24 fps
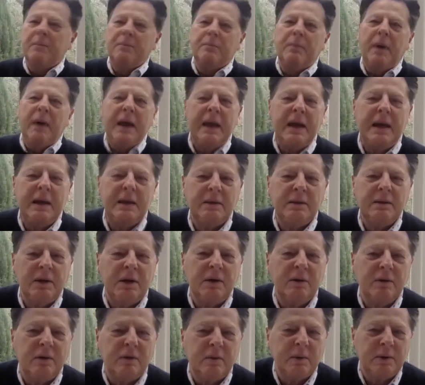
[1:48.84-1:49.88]
My aunt and
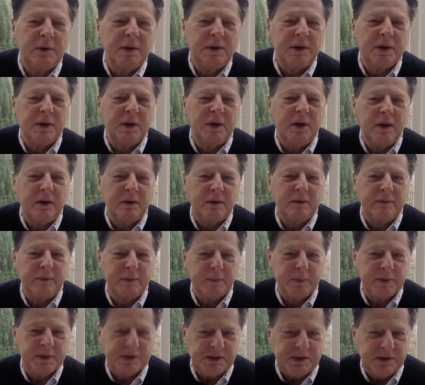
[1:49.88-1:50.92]
uncle were in the carnival
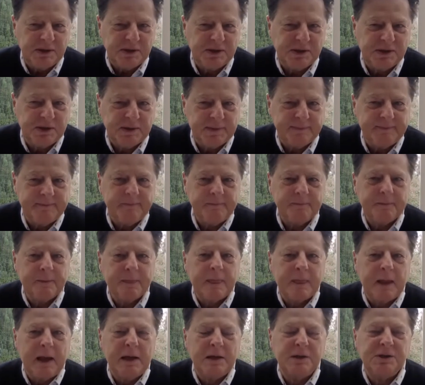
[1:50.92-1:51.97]
business.
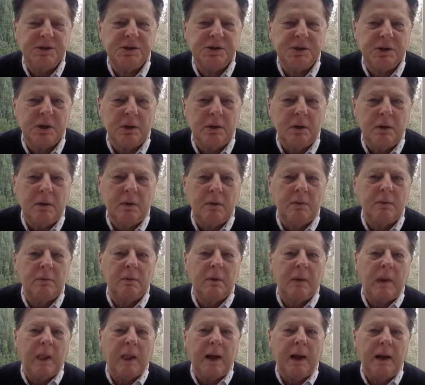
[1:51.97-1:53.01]
And so
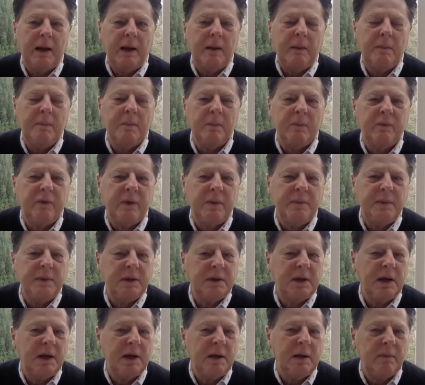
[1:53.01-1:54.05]
from the
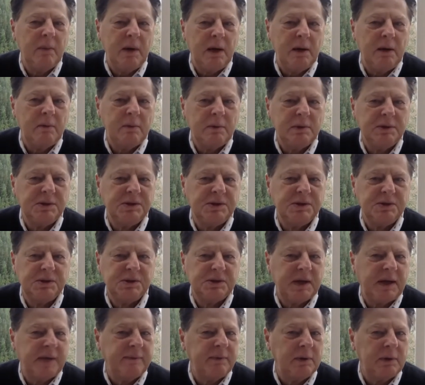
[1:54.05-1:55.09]
time I was
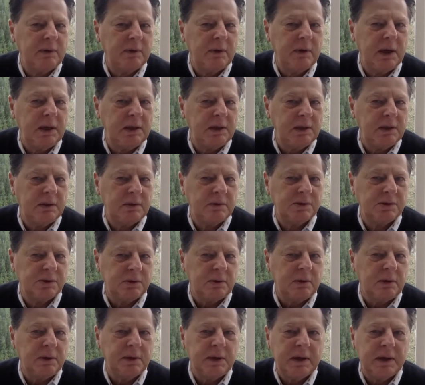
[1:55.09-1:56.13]
7 or 8 years
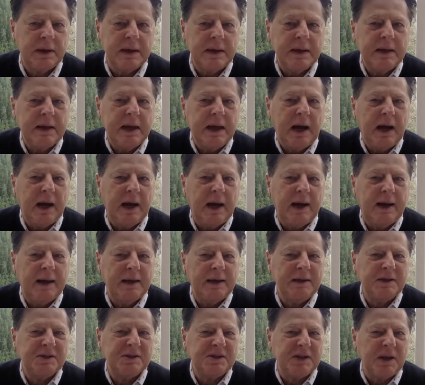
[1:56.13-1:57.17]
old, in
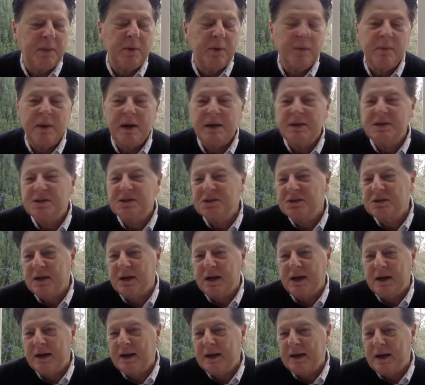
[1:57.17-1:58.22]
the summer months,
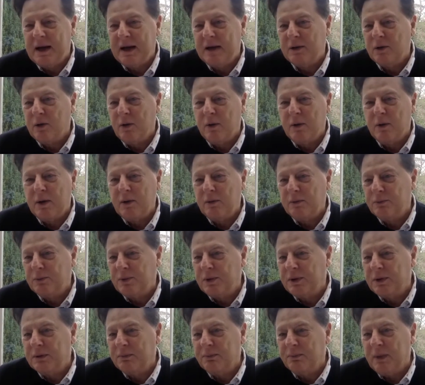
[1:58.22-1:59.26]
I'd go out
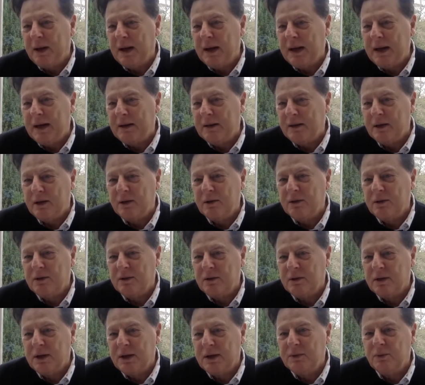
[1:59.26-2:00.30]
with my aunt and
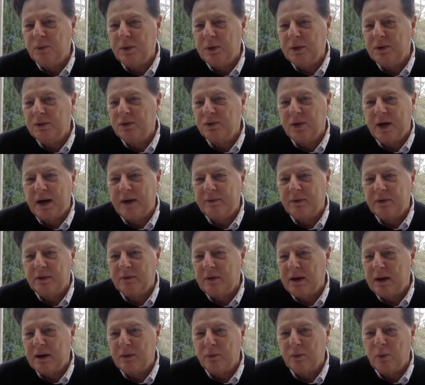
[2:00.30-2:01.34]
uncle, and we'd travel
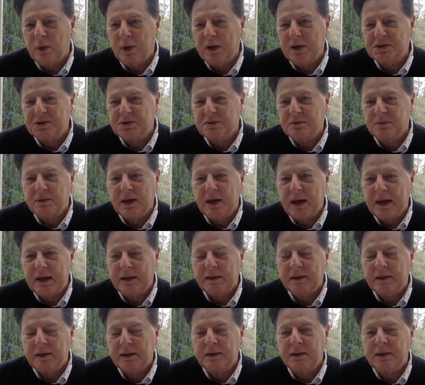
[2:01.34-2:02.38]
around Western
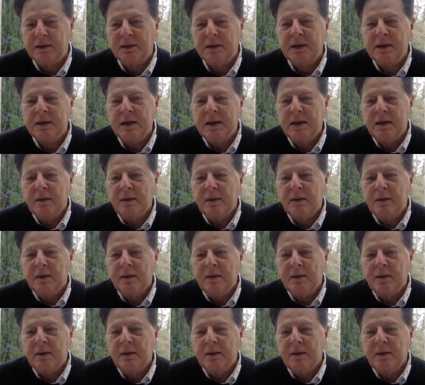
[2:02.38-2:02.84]
Canada.